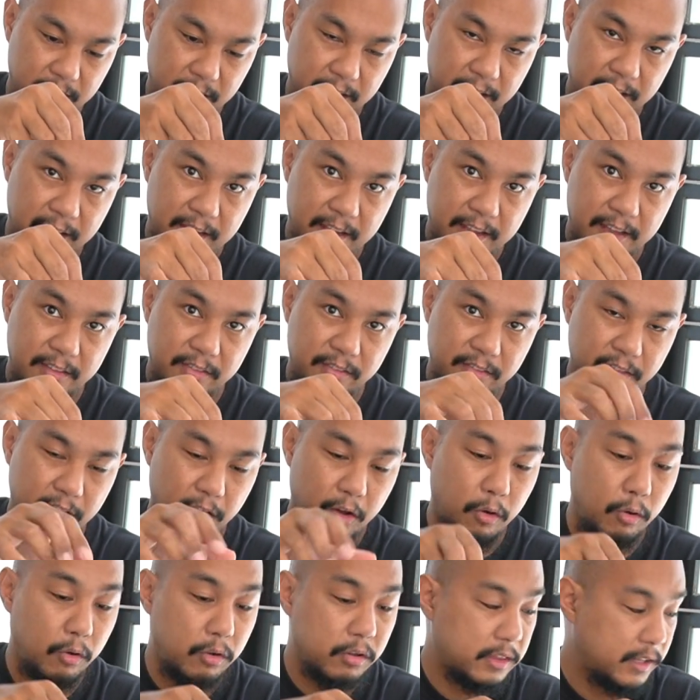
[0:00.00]
And the
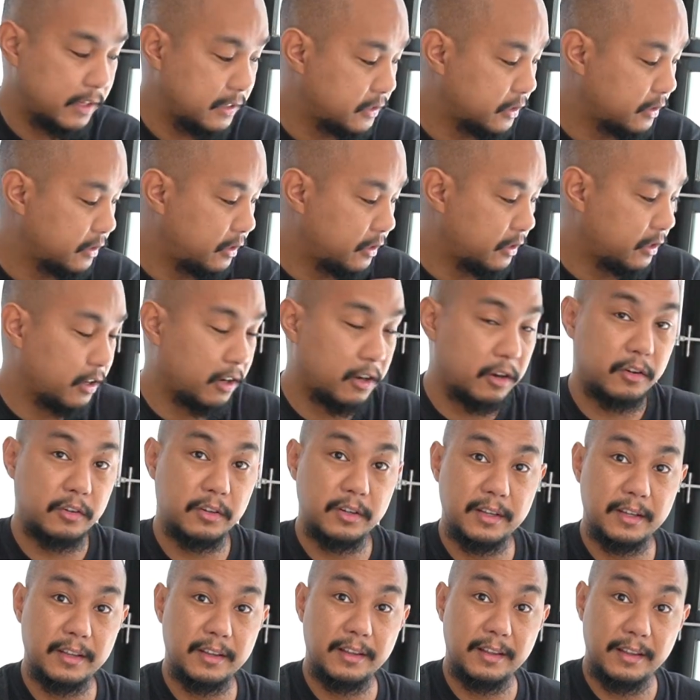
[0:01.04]
whole thing's gonna go
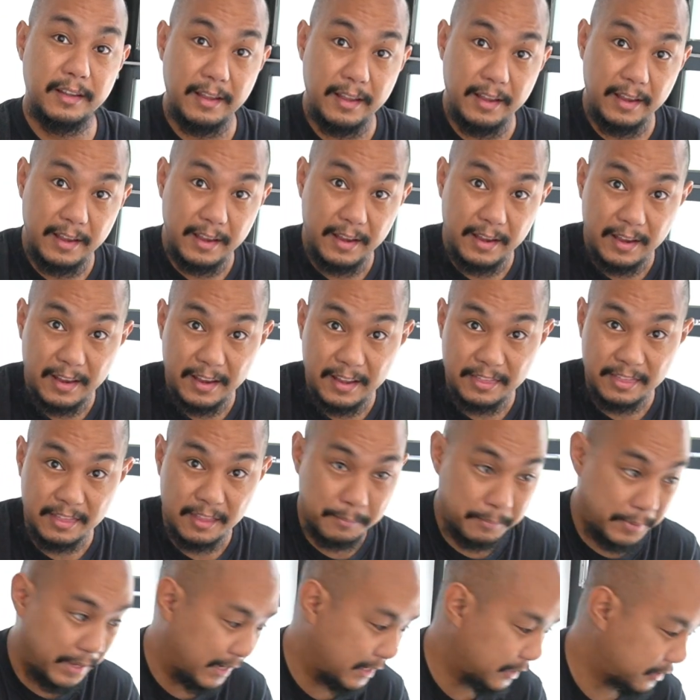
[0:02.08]
in the bin.